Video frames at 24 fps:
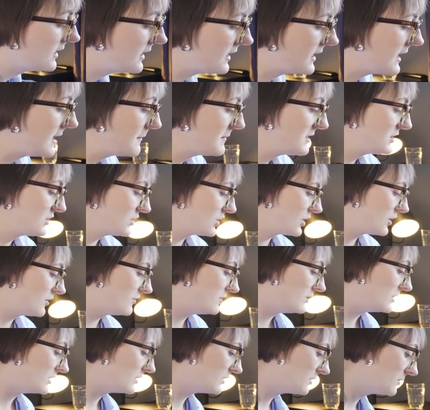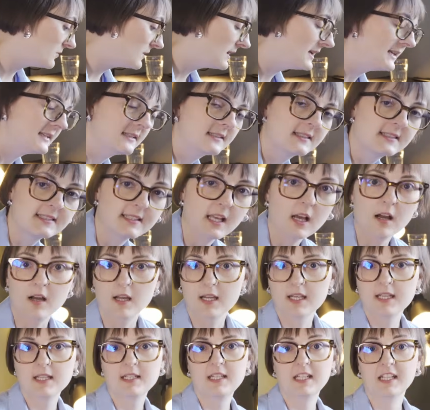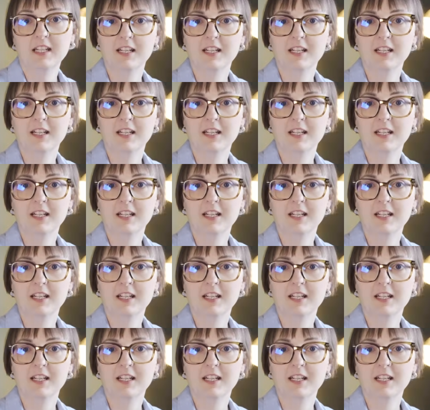let me show you inside